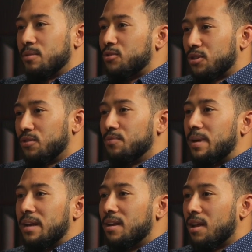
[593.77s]
I'm sure you've
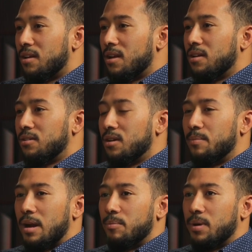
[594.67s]
made a good
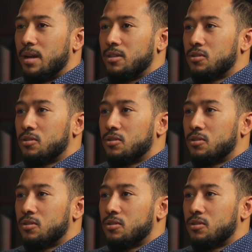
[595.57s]
amount of money.